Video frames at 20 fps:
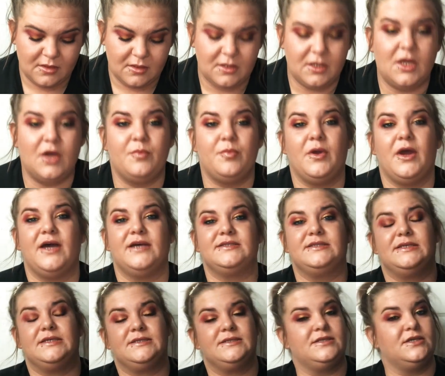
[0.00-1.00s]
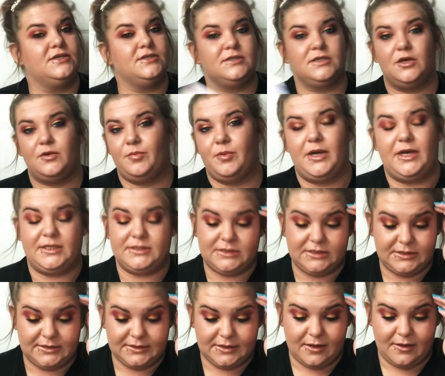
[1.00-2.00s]
no prices. There's no
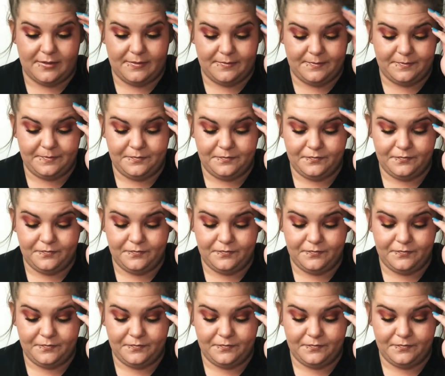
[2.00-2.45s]
prices. Um,